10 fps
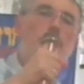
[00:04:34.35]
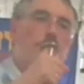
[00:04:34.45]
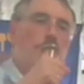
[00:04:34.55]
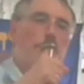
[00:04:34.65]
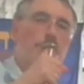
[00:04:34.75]

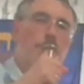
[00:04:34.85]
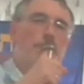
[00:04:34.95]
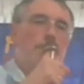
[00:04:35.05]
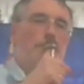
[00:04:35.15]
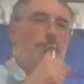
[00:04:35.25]
So there is
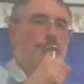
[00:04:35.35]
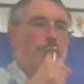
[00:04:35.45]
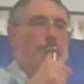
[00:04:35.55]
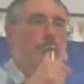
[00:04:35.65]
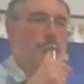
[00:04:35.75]
a
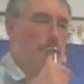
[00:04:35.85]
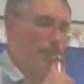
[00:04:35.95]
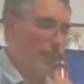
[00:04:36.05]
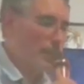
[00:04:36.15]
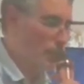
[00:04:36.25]
different
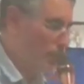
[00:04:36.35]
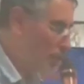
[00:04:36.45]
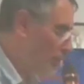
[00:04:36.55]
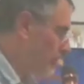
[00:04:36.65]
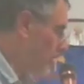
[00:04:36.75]
Greek
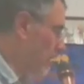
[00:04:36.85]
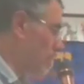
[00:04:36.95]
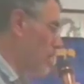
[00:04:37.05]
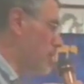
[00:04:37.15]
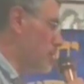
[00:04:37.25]
word that
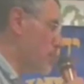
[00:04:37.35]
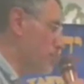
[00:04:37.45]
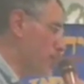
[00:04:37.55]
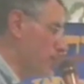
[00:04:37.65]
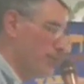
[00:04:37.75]
is
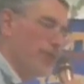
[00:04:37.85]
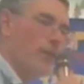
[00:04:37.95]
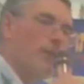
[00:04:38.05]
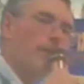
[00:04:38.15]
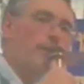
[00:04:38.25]

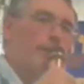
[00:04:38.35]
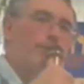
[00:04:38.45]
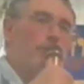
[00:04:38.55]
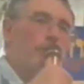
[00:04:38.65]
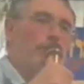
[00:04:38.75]
specifically
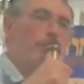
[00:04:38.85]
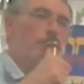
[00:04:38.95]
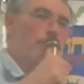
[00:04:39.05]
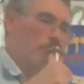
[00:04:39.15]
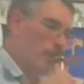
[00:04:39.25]
referring
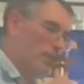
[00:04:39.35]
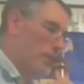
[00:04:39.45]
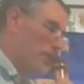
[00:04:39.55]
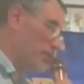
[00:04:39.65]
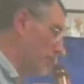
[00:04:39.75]
to
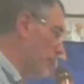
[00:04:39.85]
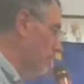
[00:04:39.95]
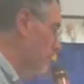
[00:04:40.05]
adultery.